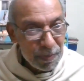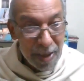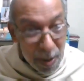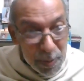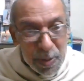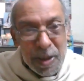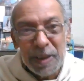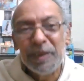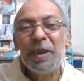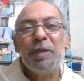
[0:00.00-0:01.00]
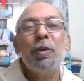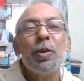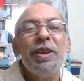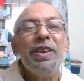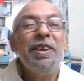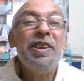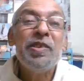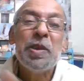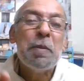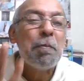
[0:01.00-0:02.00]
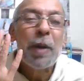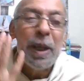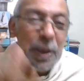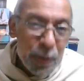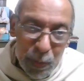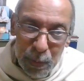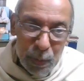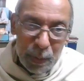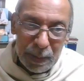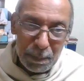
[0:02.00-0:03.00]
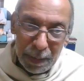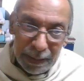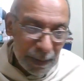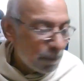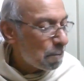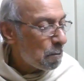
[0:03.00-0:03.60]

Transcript: Now the devotee is praying to the mother.